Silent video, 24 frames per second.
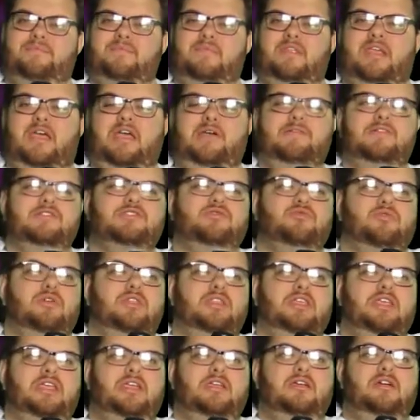It was
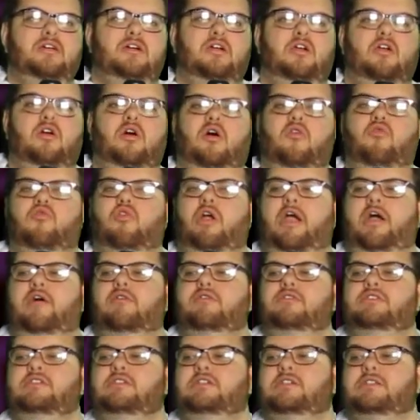really
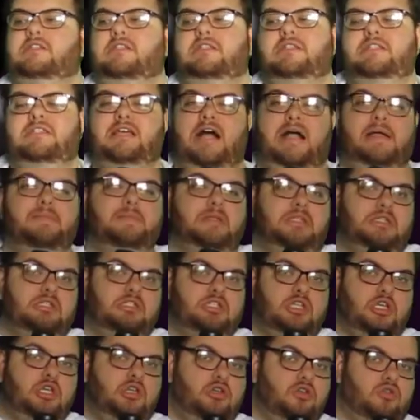around Diamond
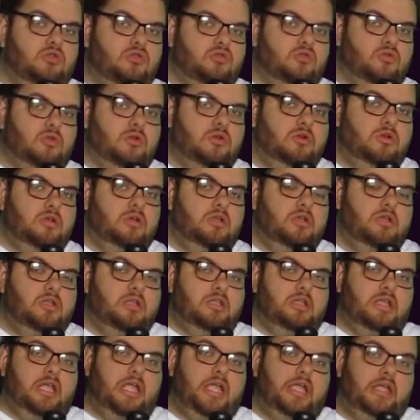2
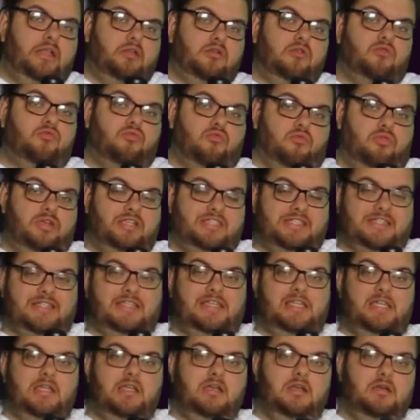in
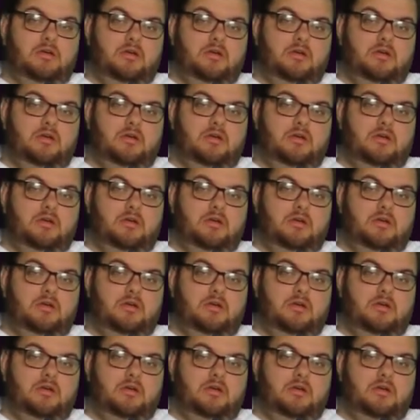risky